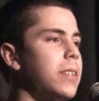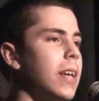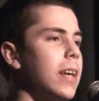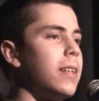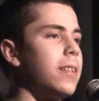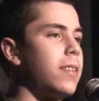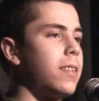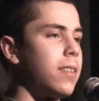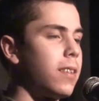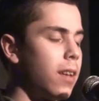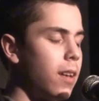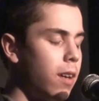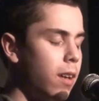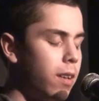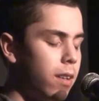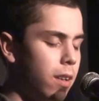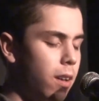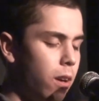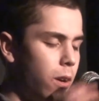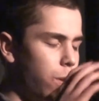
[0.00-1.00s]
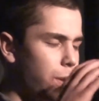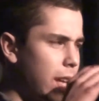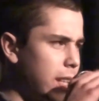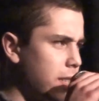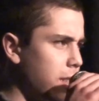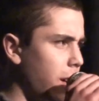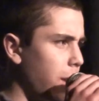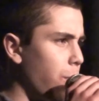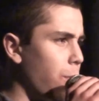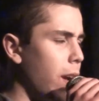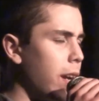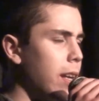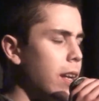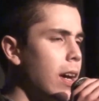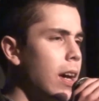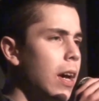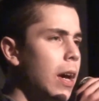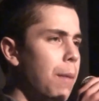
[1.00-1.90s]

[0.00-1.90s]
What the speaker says: since... No, that's not right.